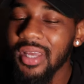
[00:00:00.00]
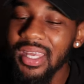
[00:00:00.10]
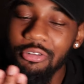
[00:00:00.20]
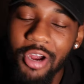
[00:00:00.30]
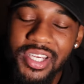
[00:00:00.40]

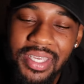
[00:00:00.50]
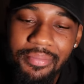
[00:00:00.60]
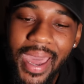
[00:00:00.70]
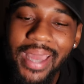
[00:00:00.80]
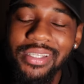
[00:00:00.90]
He rushed
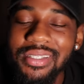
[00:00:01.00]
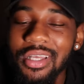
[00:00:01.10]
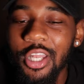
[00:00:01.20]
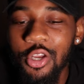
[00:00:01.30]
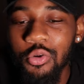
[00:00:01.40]
it back just
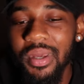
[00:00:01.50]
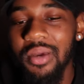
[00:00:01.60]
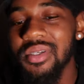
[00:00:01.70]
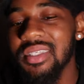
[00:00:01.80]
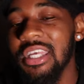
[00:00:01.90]
a little
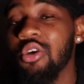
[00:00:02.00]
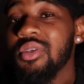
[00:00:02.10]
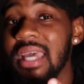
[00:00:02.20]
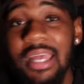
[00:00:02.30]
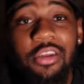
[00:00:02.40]
bit, was still
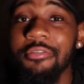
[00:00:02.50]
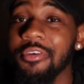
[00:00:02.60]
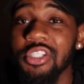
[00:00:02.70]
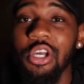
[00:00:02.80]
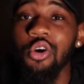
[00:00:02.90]
tender
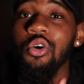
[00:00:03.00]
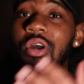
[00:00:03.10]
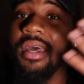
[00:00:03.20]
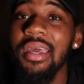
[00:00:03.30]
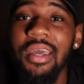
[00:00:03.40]
for show.
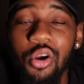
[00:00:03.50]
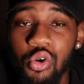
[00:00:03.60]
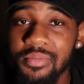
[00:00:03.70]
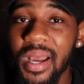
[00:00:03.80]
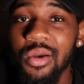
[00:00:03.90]
Of
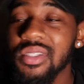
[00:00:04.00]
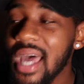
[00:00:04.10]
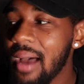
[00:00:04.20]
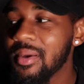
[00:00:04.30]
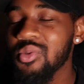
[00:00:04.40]
course, Michael
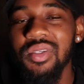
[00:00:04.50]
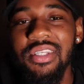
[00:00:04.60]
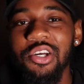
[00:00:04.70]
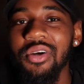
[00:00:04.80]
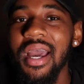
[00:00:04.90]
Thomas was
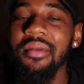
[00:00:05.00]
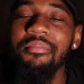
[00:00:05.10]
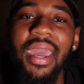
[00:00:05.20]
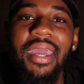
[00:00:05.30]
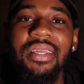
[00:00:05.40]
still kind
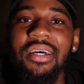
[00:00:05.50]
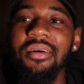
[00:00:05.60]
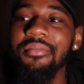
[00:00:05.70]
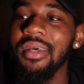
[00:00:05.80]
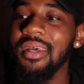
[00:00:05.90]
of banged
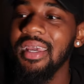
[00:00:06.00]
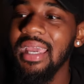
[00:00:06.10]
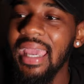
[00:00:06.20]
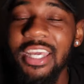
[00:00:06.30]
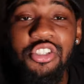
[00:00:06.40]
up.
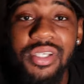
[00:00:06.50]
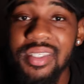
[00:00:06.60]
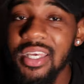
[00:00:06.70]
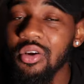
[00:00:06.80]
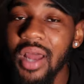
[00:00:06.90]

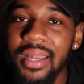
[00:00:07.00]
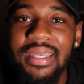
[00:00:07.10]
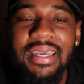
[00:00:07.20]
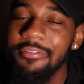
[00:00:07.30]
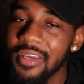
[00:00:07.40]
Hendrickson on our
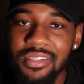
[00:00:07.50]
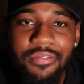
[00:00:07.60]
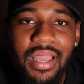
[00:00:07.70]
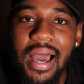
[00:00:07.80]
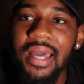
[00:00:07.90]

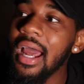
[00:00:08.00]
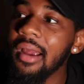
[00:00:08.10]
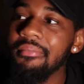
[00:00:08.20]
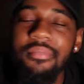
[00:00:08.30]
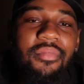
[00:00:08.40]
defensive line,
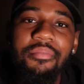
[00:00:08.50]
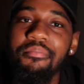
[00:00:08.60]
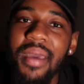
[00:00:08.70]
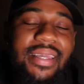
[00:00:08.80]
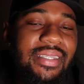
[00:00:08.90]
our
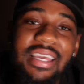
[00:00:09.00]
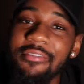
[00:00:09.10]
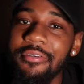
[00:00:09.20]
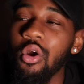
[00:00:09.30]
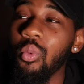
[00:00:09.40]
best
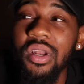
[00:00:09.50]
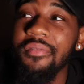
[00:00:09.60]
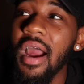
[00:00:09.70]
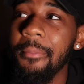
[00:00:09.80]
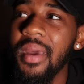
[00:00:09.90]
defense, or one
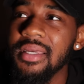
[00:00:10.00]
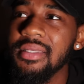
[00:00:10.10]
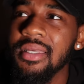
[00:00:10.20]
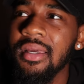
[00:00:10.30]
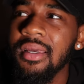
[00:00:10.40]
of our
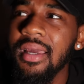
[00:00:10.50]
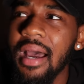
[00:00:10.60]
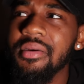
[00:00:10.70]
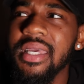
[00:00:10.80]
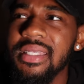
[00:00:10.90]
best,
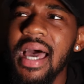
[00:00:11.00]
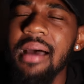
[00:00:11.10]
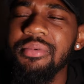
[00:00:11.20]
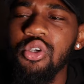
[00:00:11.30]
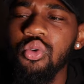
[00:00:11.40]
I would say
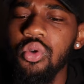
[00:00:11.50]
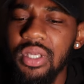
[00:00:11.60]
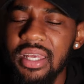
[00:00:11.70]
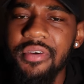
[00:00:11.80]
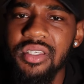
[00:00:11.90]
top two
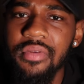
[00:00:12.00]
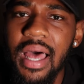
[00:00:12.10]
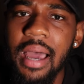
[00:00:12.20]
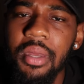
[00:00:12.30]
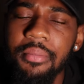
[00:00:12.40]
defensive
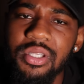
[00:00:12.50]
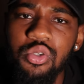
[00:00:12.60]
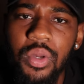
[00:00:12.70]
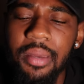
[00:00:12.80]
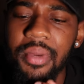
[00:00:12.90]
linemen
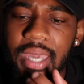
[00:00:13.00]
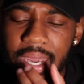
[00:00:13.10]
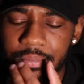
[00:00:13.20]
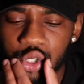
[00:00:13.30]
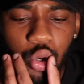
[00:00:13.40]
between him and
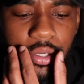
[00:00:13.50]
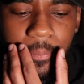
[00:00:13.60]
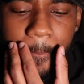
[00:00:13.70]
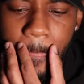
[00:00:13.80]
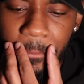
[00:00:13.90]
Cam
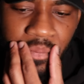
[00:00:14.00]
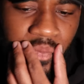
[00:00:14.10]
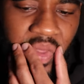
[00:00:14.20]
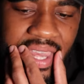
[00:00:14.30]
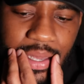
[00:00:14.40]
Jordan.
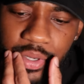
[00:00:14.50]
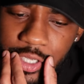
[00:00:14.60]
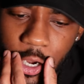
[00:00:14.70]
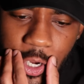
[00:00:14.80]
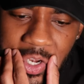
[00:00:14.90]
He
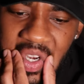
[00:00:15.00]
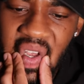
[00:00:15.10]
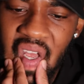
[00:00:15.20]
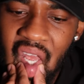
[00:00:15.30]
was hurt.